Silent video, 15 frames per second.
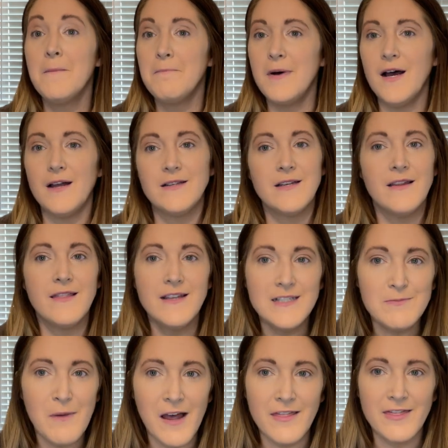but this
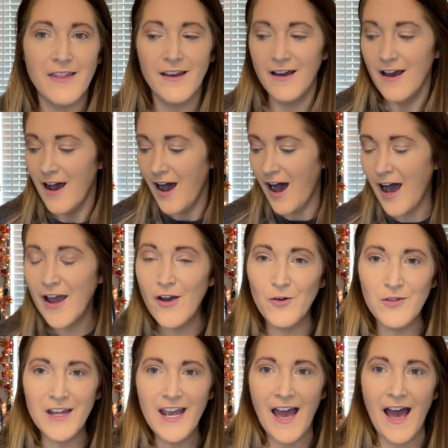month I
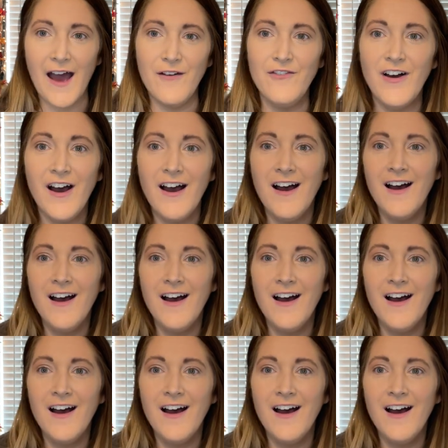only have